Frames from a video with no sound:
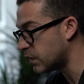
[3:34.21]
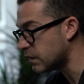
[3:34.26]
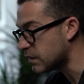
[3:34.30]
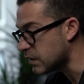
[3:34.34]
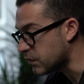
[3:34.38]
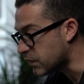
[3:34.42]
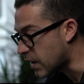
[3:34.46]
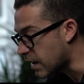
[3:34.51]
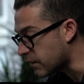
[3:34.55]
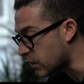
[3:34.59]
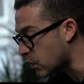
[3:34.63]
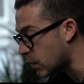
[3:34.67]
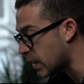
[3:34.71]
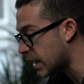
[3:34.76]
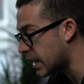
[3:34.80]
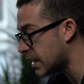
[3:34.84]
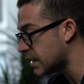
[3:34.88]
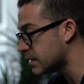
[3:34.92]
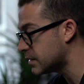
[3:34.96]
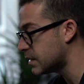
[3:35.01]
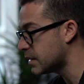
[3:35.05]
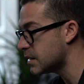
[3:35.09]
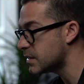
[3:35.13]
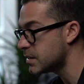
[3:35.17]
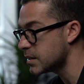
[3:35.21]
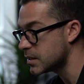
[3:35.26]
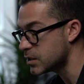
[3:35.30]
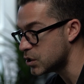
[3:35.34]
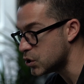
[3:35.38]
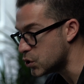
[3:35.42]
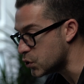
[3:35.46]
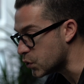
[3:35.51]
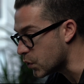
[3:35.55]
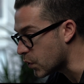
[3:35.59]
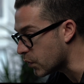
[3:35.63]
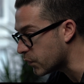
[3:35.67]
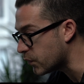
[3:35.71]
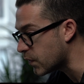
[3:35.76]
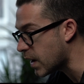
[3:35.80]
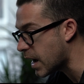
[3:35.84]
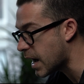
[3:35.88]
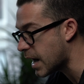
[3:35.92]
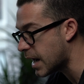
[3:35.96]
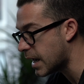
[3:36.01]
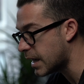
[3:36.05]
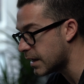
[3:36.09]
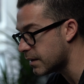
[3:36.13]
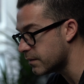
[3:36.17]
5508s and the
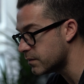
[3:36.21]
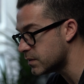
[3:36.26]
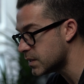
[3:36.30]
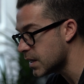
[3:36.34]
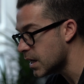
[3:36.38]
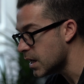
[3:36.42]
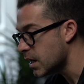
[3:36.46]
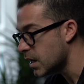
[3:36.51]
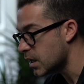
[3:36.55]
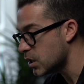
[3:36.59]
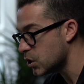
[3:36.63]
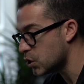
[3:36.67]
6205s,